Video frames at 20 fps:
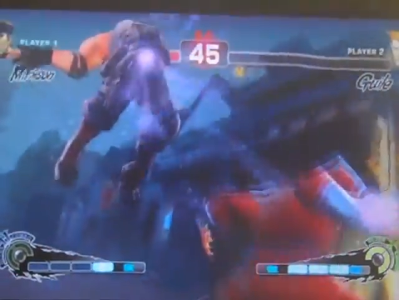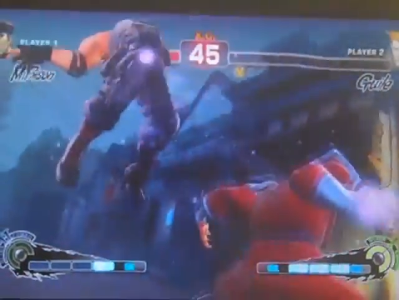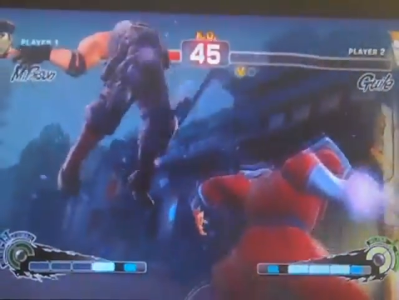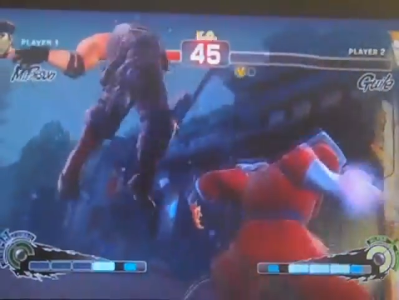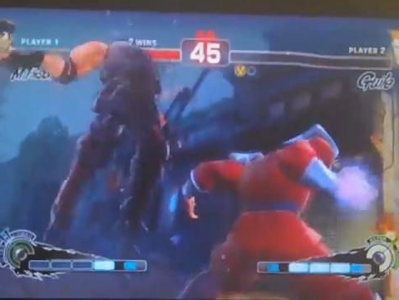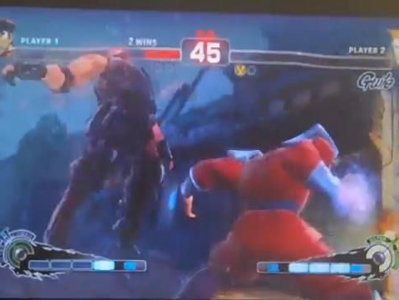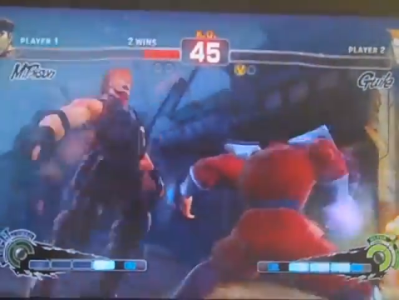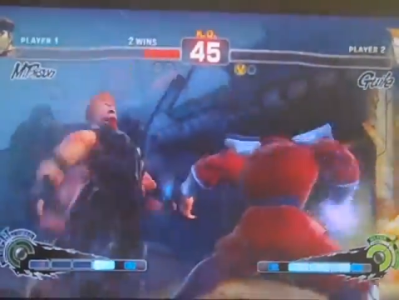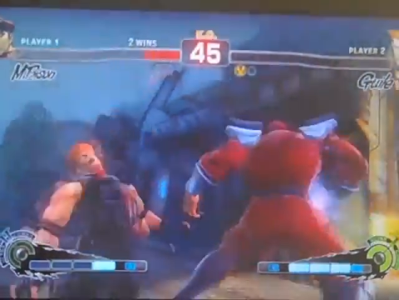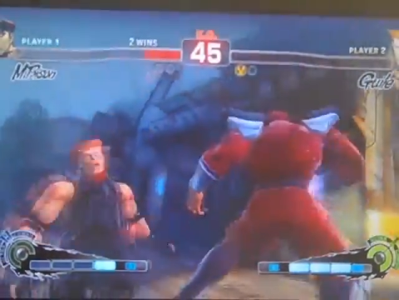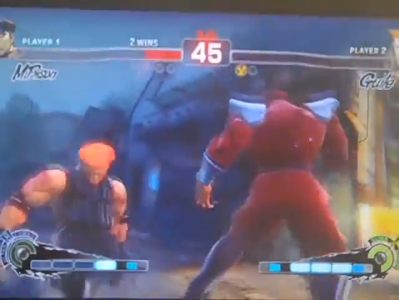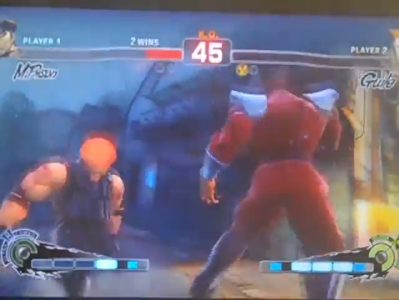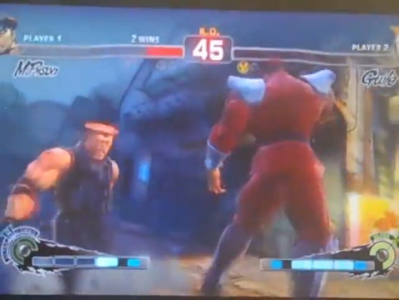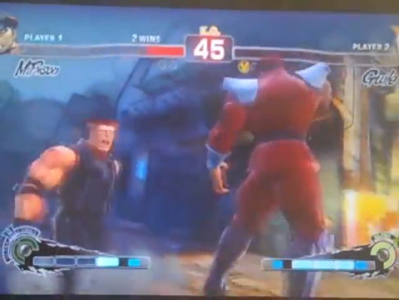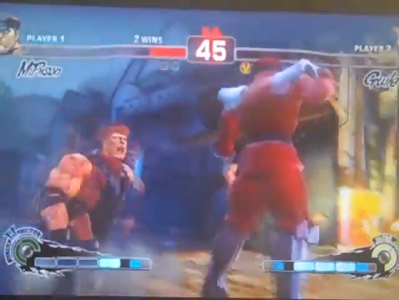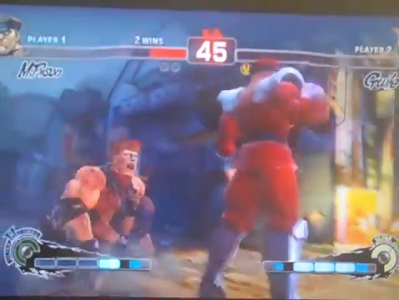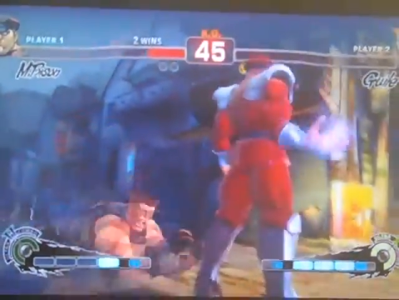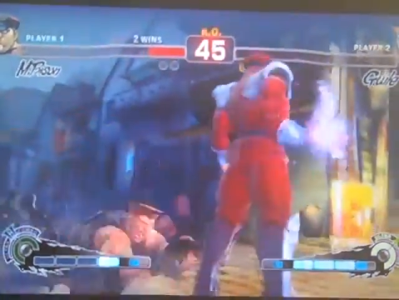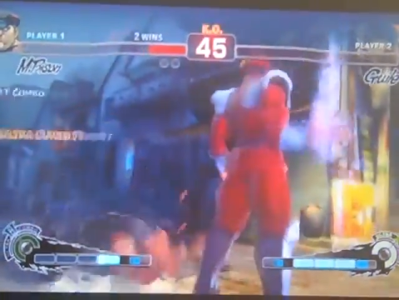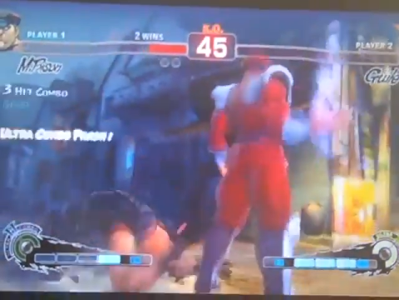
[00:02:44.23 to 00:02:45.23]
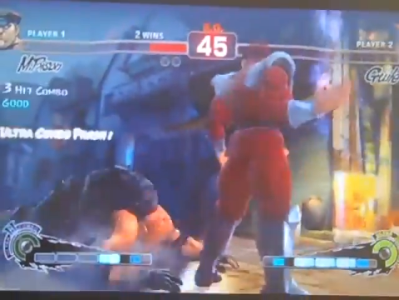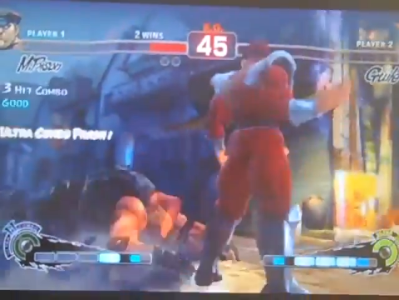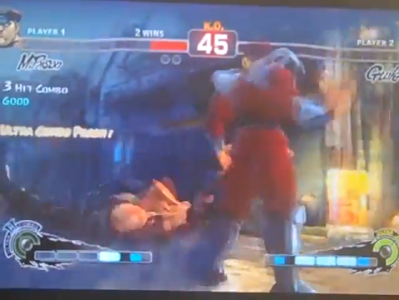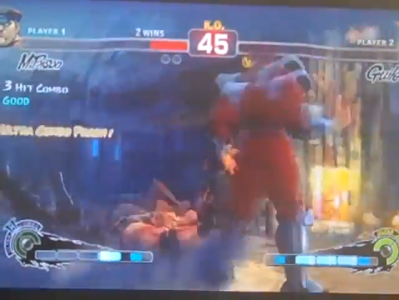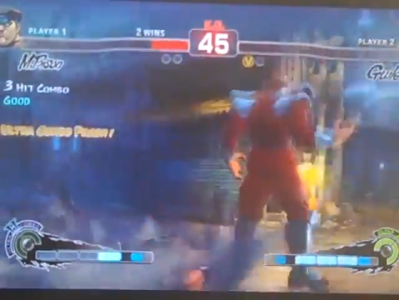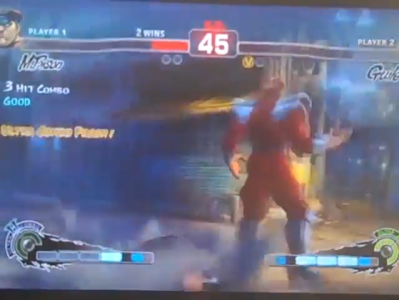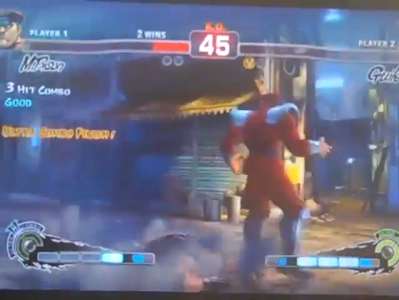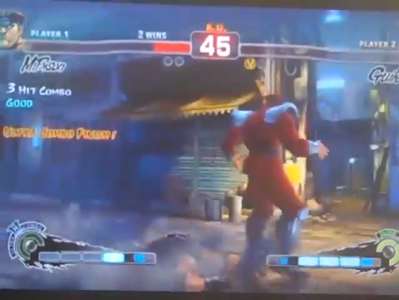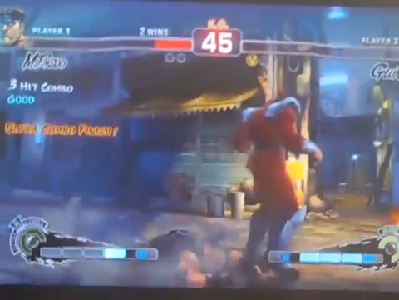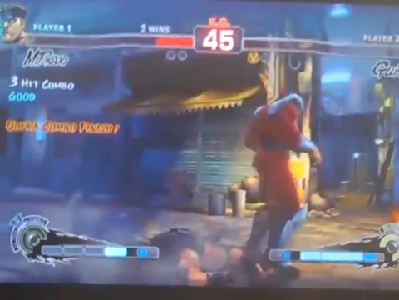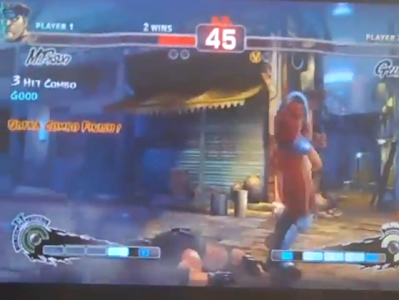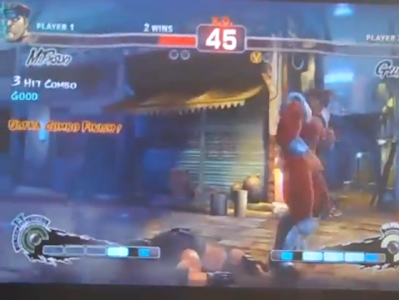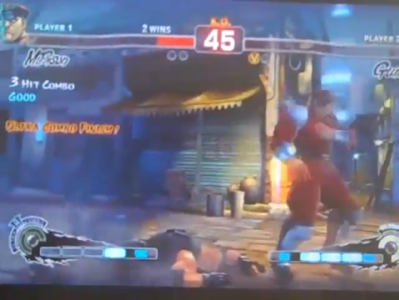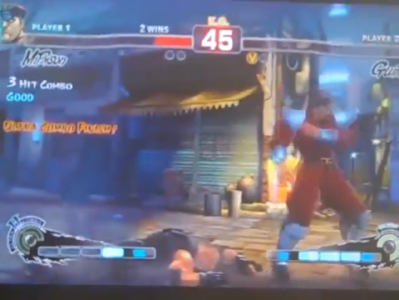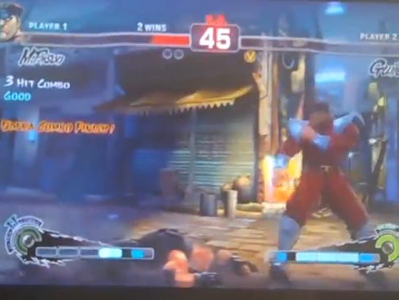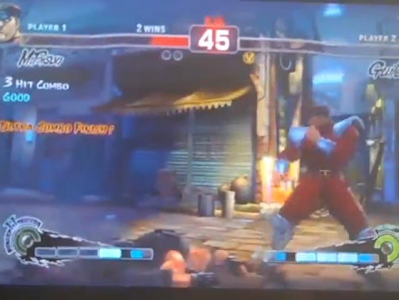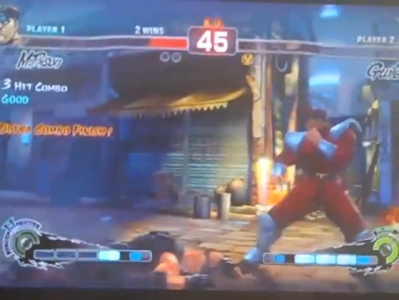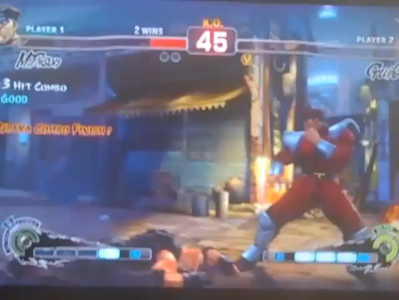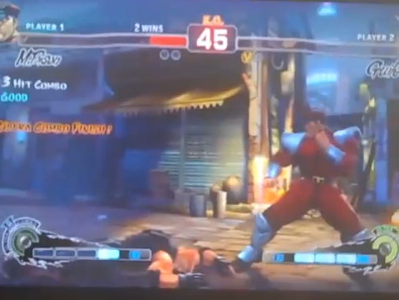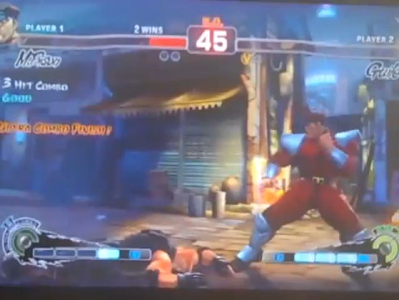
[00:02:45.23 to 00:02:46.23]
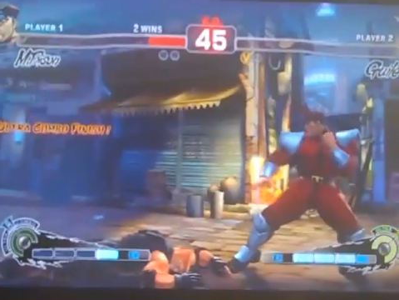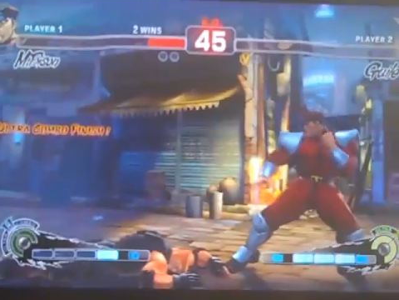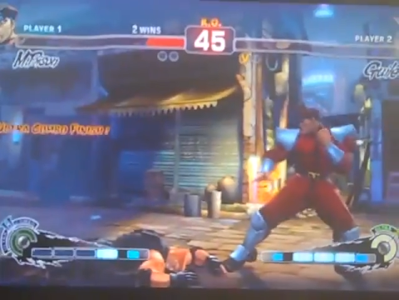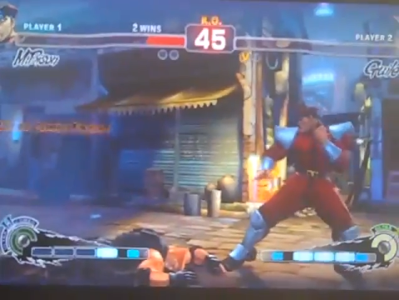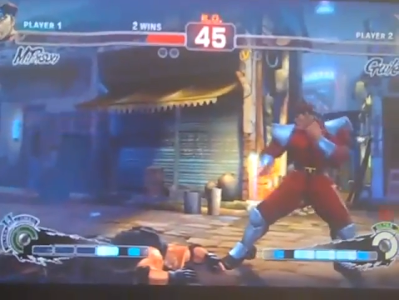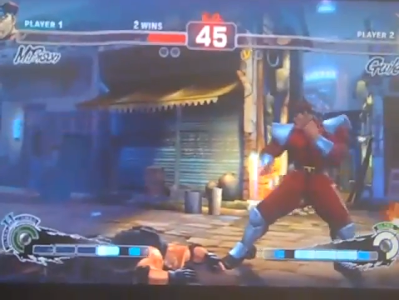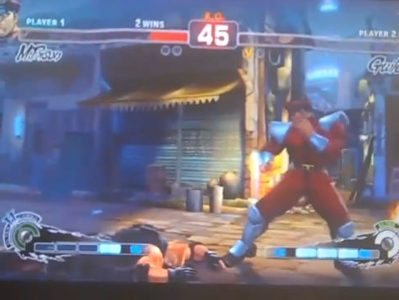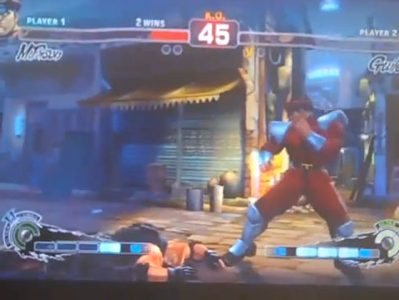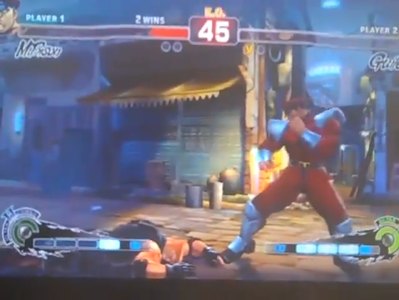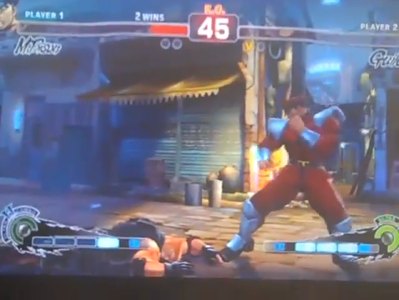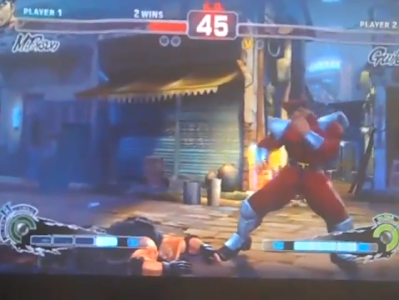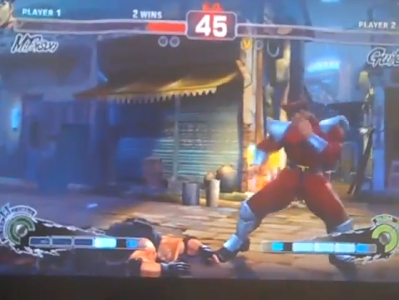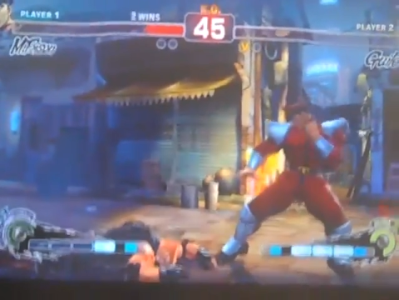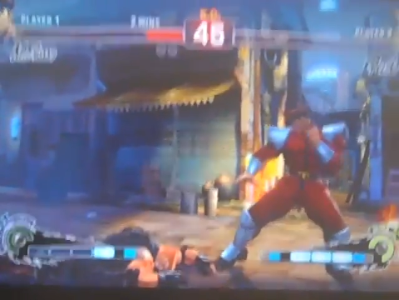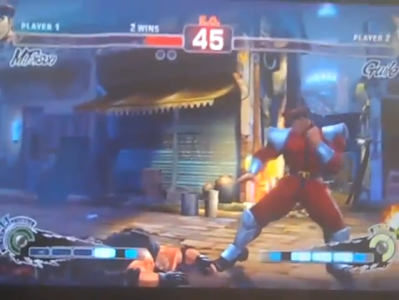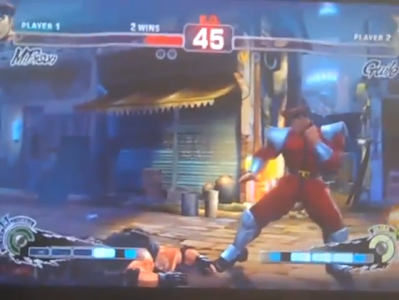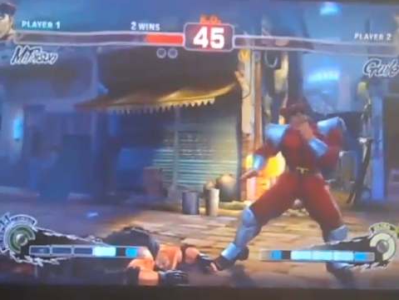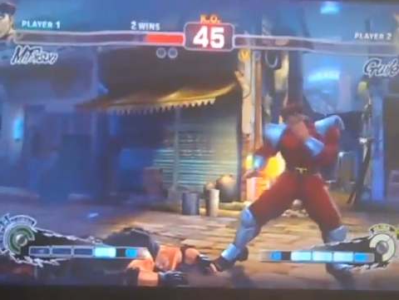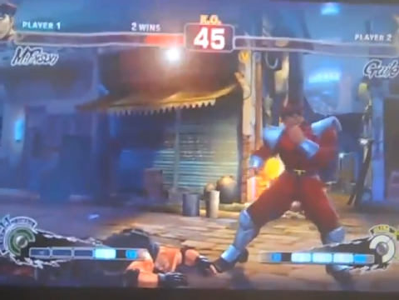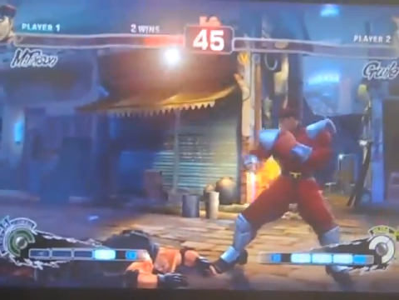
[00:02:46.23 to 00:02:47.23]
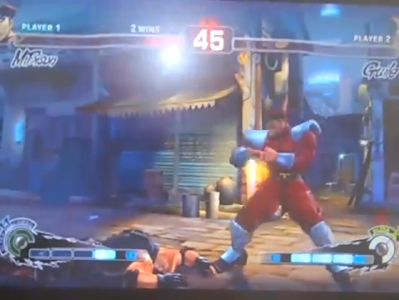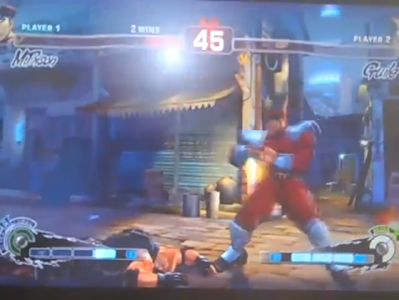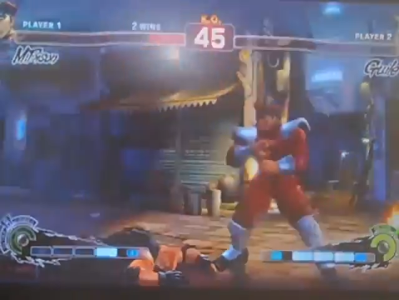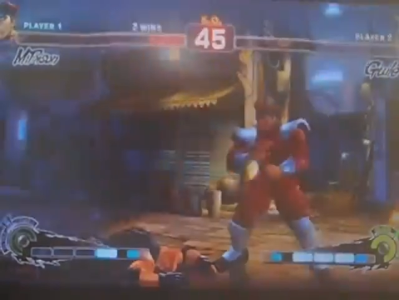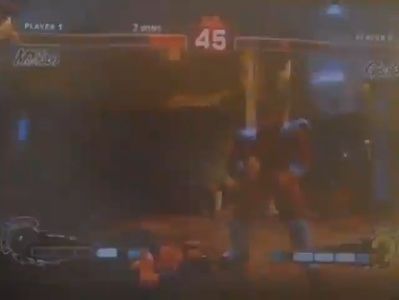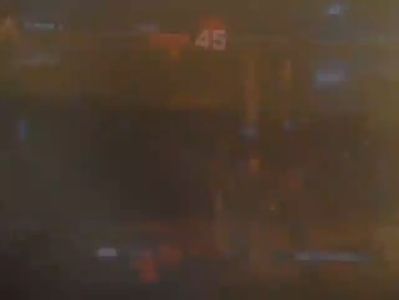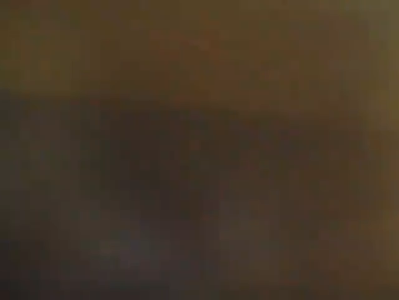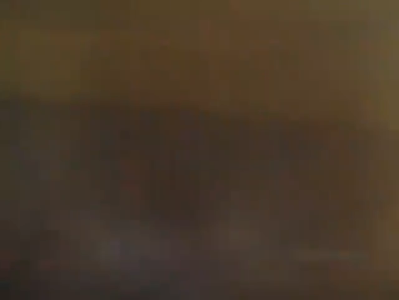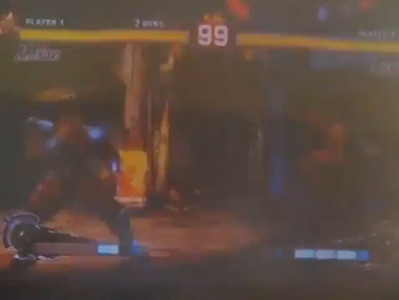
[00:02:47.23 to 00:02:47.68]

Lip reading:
[unreadable: no face in view]